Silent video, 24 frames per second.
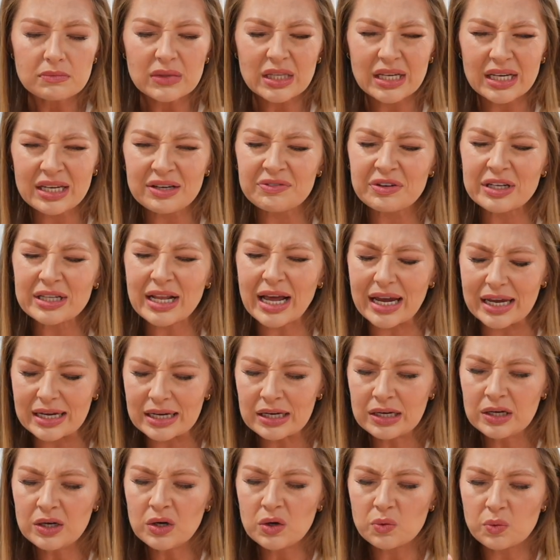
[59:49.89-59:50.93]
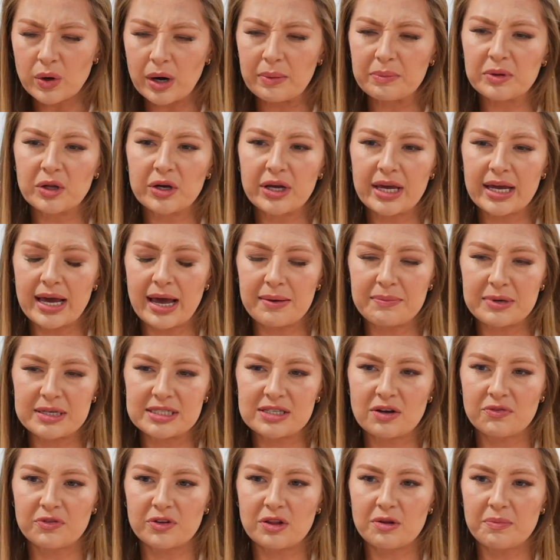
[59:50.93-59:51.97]
even like when I'm looking at
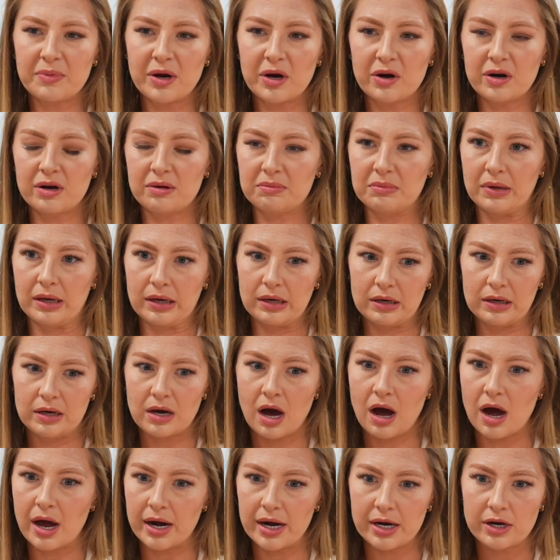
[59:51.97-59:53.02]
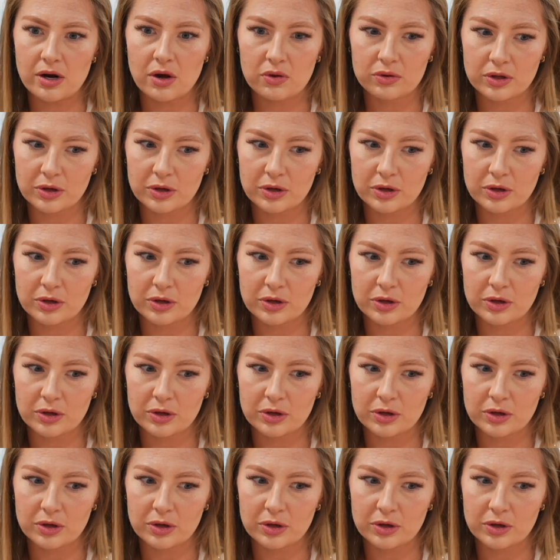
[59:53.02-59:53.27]
myself in the mirror and I'm like, "God, I don't